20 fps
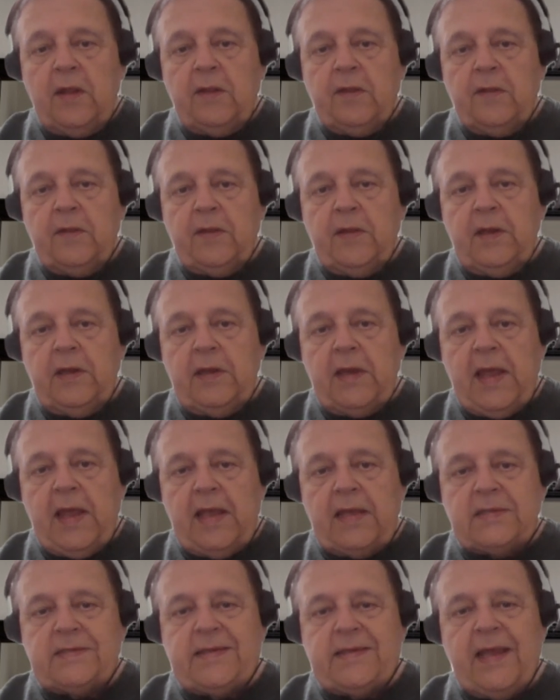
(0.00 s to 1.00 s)
the
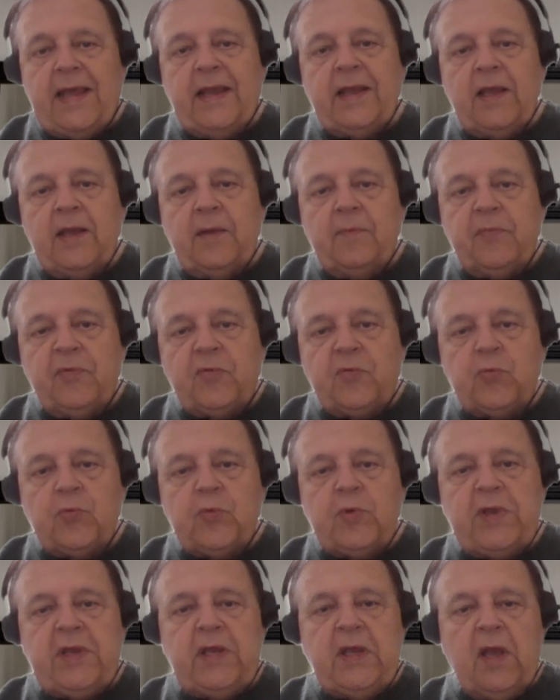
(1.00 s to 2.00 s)
Nasdaq up
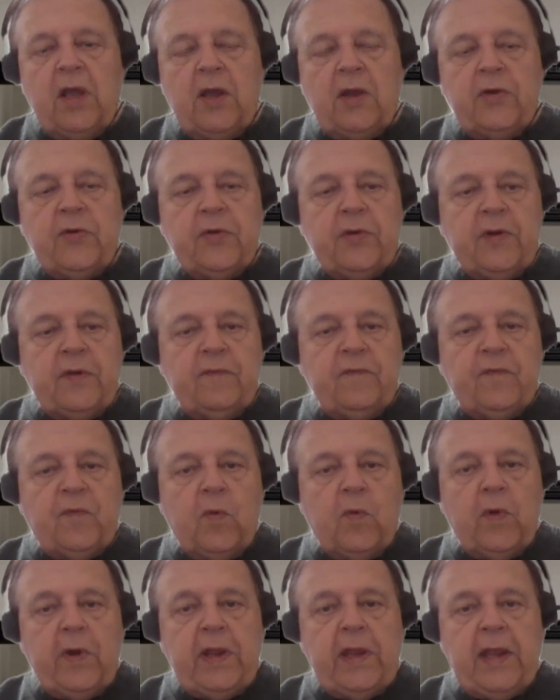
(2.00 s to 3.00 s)

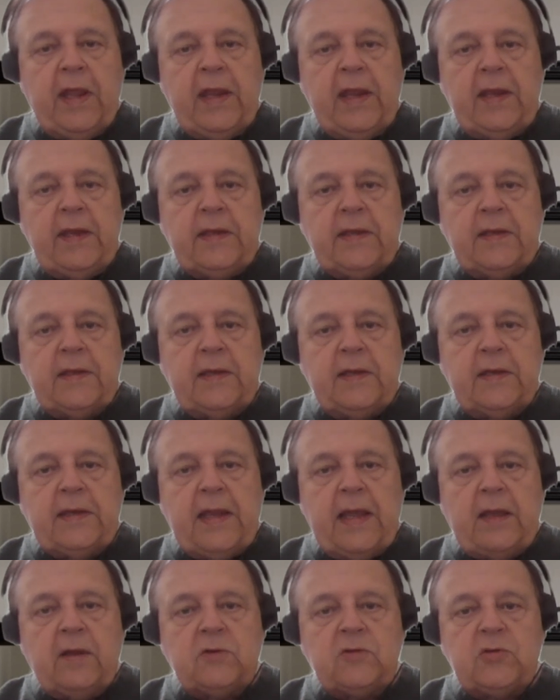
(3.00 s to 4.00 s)
348, the
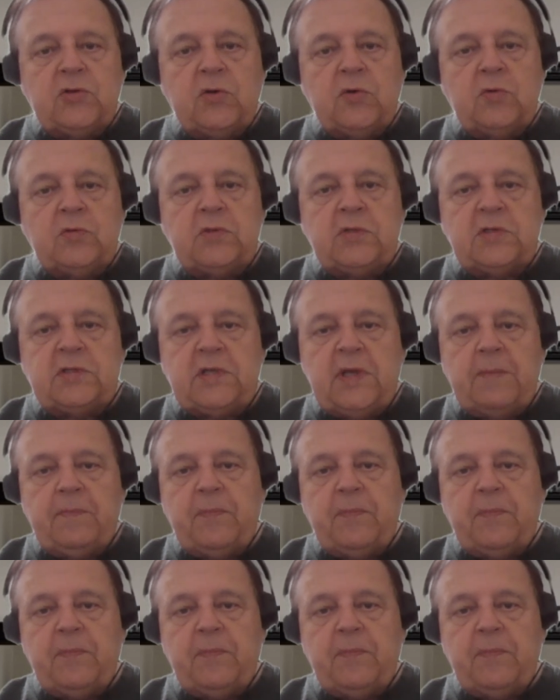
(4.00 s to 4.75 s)
Dow Jones is up